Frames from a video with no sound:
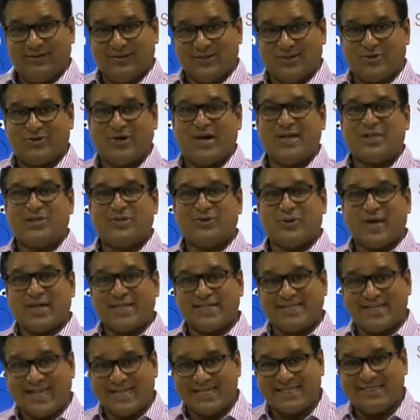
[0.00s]
Try to
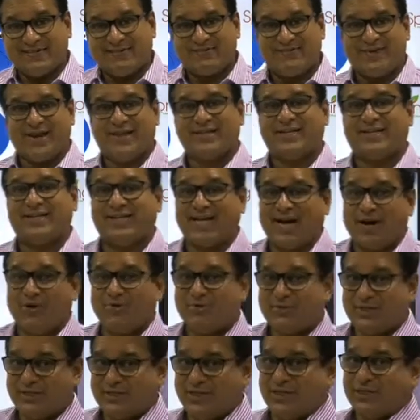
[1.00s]
identify the
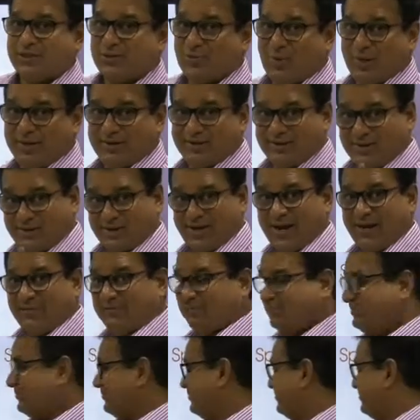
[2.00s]
nouns in each one, okay?